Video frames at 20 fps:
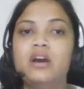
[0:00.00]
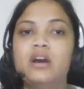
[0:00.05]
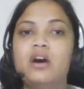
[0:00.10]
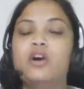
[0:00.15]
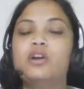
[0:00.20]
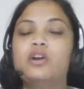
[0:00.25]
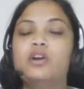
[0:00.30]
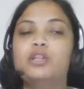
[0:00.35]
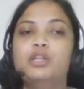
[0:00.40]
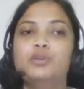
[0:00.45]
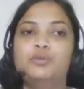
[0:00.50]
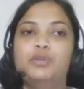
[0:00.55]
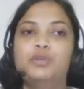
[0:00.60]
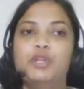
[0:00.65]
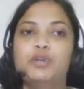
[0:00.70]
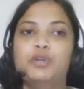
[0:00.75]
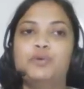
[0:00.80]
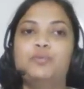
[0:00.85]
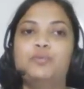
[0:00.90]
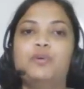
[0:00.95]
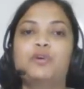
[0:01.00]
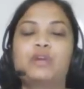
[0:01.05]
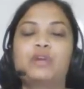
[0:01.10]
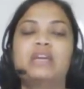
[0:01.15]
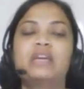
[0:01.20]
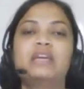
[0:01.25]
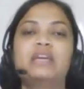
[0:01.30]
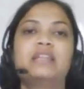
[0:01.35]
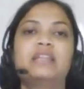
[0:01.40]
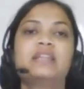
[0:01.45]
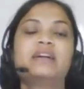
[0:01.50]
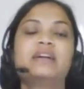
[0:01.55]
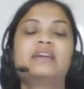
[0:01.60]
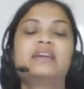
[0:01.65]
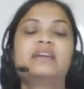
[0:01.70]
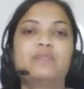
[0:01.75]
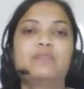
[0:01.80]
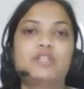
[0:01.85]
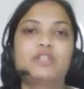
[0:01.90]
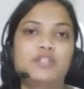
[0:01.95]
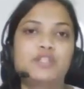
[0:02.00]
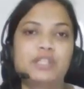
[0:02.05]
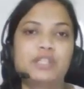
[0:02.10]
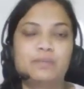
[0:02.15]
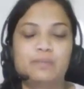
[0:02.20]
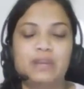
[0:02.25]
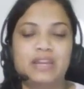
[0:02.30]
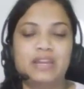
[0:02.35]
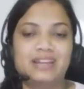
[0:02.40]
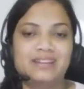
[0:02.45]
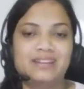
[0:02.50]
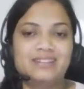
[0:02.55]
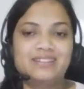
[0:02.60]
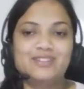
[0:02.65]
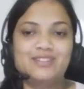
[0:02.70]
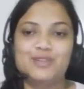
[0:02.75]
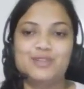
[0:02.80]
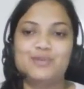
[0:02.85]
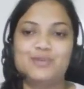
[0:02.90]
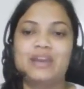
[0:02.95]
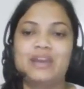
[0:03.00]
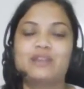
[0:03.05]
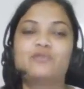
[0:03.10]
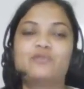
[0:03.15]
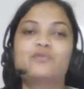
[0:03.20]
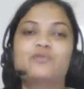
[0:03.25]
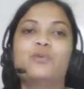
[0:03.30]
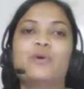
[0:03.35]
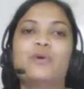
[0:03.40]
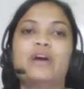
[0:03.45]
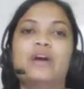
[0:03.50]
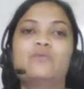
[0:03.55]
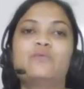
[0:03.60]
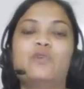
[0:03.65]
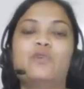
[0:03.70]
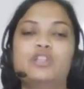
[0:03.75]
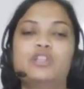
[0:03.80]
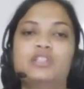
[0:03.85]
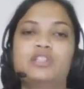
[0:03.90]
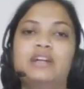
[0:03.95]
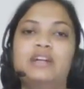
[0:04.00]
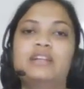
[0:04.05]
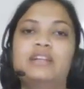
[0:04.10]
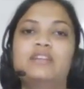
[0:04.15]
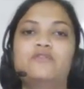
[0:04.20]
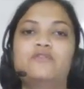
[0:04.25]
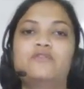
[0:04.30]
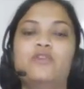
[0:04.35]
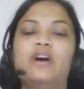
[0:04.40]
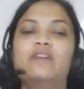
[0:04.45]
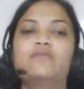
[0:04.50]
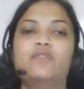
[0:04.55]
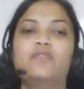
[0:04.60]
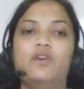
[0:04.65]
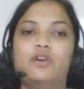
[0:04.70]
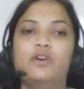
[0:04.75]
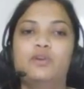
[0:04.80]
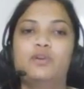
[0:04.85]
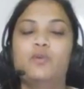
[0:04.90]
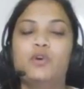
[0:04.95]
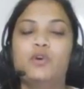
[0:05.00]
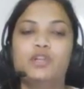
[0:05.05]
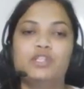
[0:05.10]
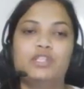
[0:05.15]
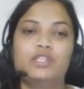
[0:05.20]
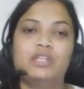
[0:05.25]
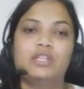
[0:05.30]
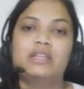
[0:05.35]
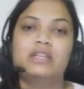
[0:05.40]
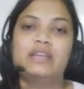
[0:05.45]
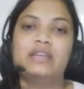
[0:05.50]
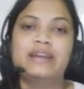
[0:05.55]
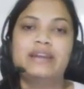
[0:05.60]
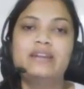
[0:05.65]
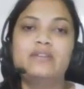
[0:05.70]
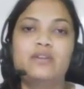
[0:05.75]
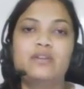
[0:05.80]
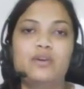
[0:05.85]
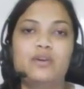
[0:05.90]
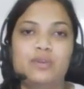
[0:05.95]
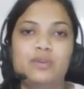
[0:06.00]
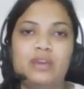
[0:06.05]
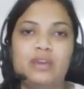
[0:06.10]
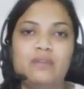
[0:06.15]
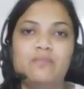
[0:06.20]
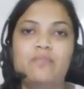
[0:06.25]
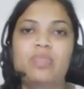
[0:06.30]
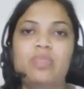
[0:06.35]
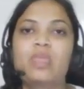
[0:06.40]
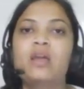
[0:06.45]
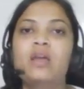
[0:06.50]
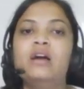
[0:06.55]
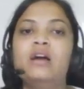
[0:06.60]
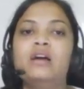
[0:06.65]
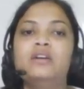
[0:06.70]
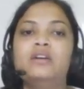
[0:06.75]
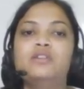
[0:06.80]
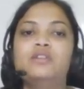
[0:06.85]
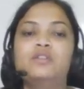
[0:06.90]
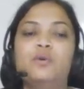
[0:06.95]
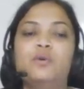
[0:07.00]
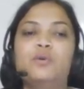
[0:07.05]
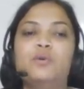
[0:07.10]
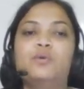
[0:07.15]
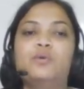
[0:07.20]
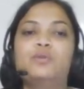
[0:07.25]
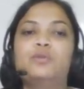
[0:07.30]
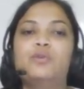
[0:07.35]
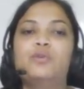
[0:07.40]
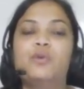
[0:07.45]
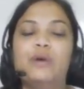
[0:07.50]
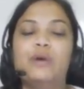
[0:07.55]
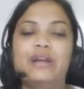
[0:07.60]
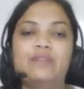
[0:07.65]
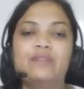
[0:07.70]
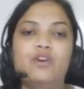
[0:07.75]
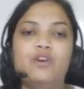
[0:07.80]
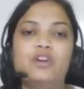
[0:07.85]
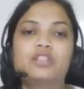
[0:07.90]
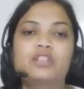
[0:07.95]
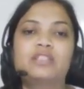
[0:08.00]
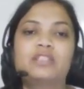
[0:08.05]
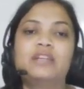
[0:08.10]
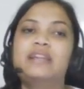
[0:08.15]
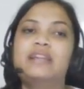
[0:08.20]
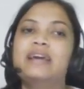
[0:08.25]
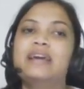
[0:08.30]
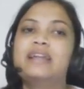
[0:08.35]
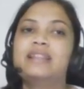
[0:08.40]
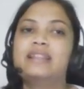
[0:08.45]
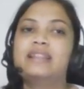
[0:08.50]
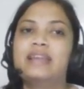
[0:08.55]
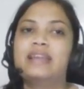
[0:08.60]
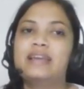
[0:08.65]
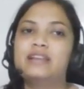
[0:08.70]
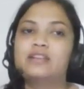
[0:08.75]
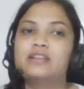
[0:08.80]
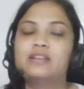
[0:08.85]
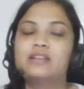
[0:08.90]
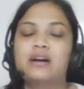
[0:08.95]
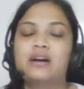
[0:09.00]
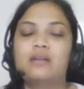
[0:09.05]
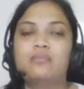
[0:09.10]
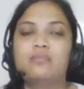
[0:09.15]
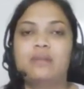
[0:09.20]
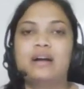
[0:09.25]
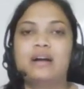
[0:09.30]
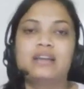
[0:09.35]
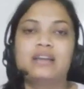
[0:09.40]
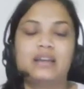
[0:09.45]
on YouTube. Okay, in the chemistry playlist, you can go and watch that if you have not watched it yet. Okay, so go and watch that and then come back